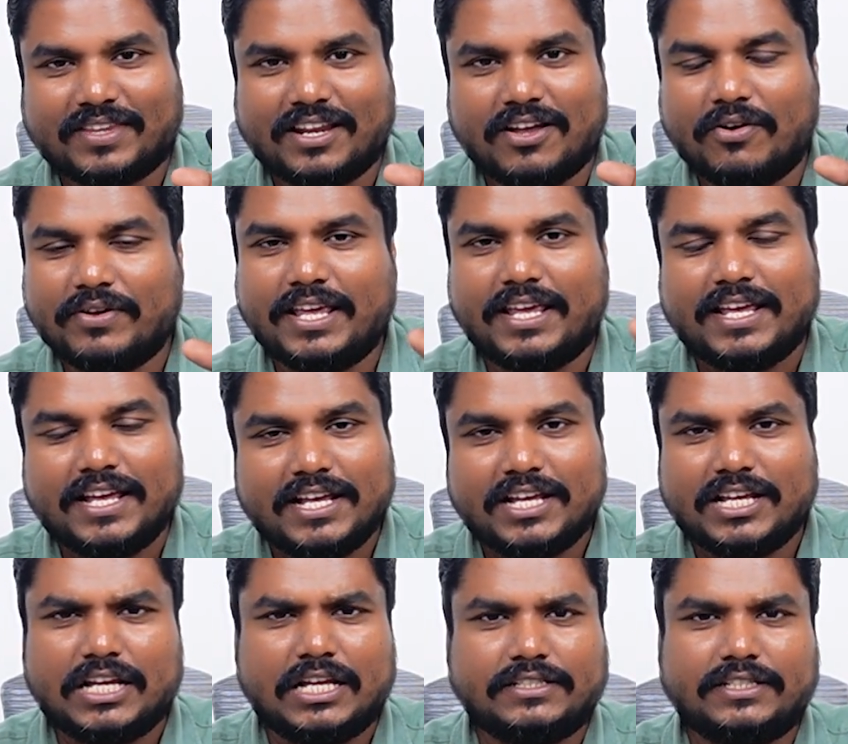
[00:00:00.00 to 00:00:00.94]

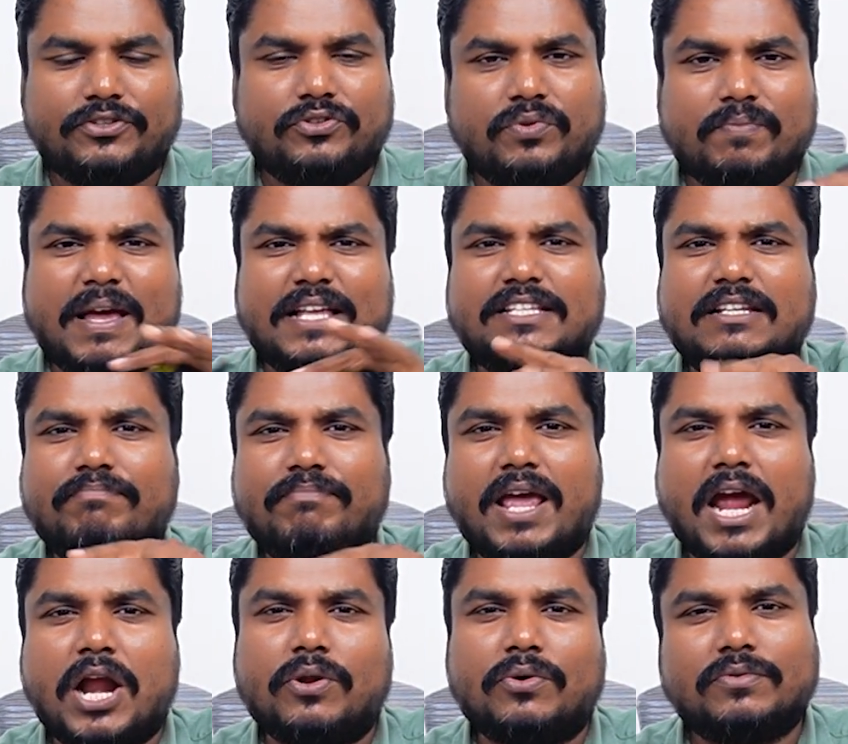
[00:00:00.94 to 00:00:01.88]
Okay, so you imagine
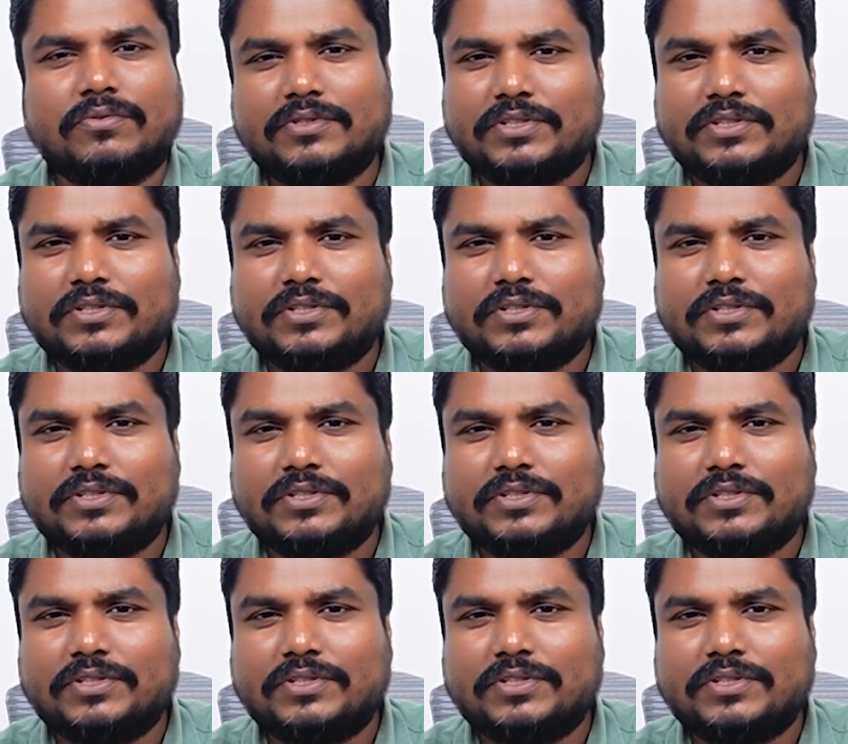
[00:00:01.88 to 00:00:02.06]
piano.